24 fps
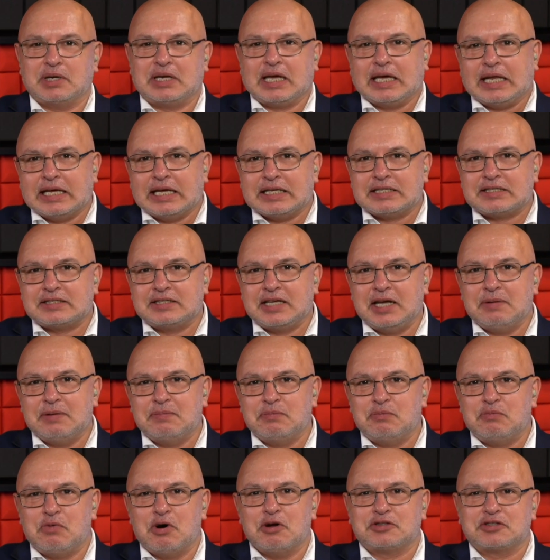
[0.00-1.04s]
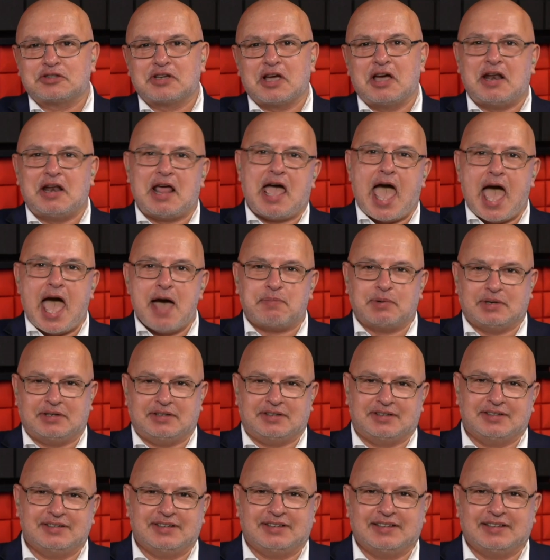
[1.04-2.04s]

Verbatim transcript: come and get us, Tim. What's going to happen?